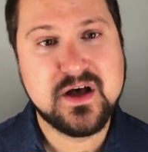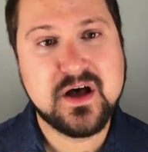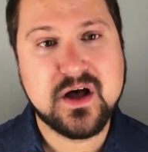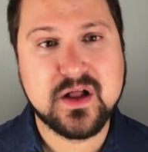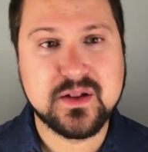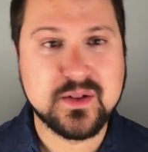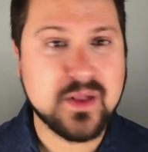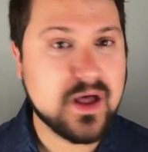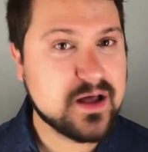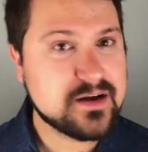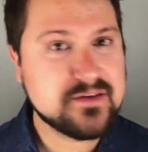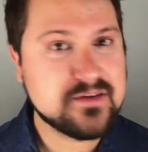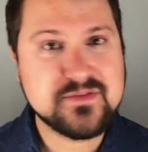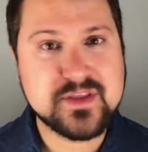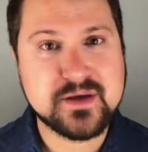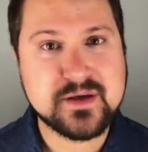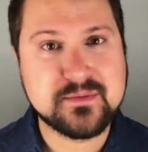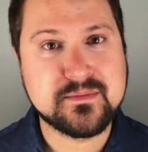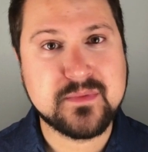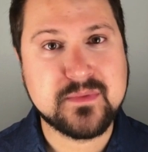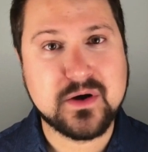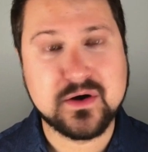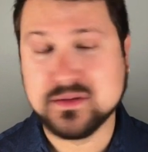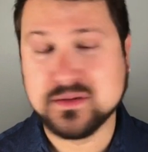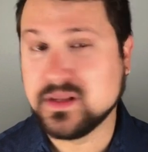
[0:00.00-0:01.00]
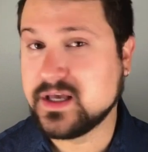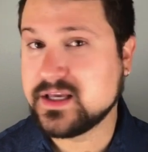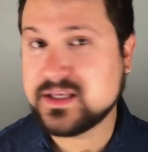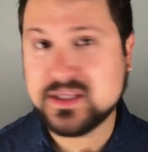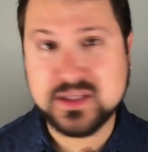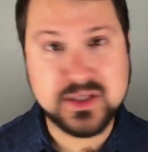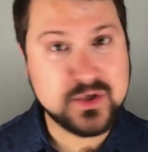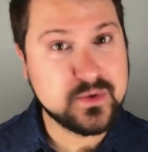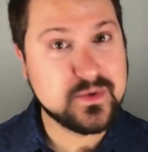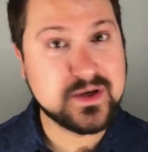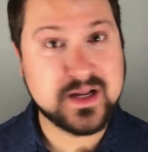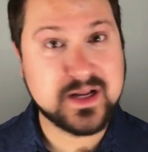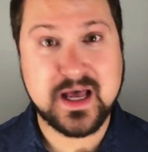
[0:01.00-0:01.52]
A lot of them are like
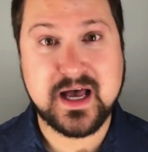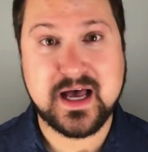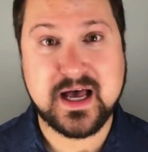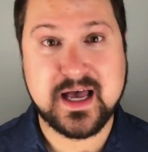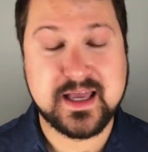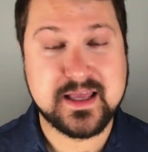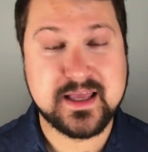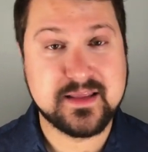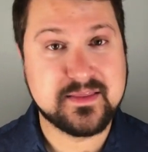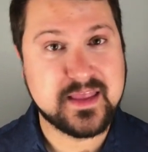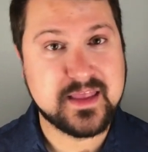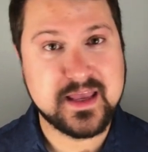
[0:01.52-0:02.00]
you and I.